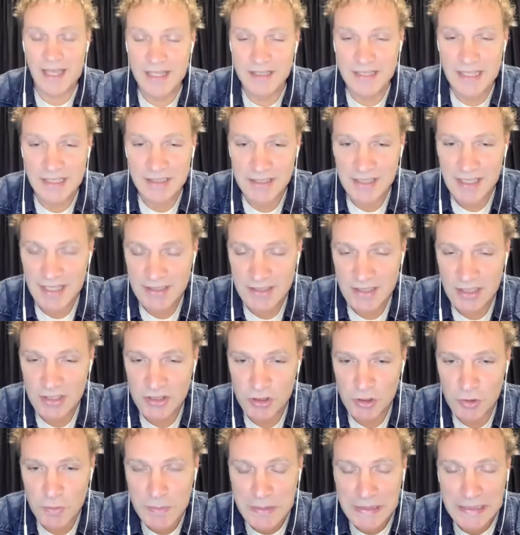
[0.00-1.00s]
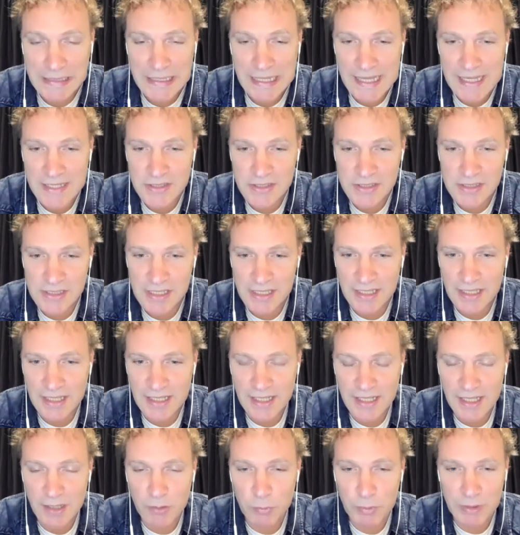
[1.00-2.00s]
and that's a Zoom class,
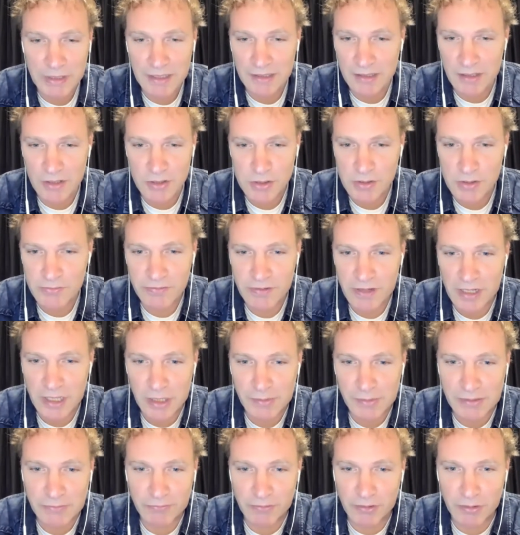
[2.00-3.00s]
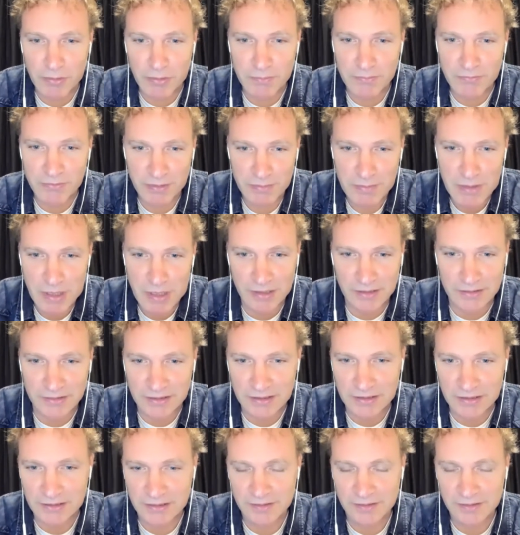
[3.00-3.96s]
and we can also follow it from Holland.